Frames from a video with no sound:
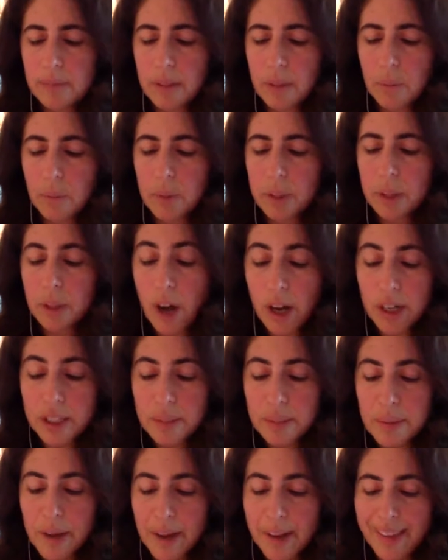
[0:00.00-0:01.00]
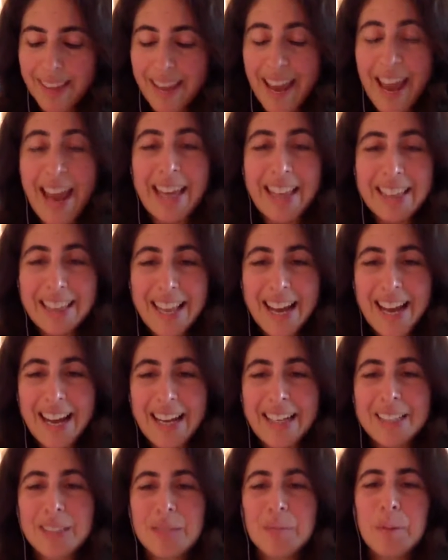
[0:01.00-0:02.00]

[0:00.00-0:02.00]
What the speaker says: We talked about the headlines.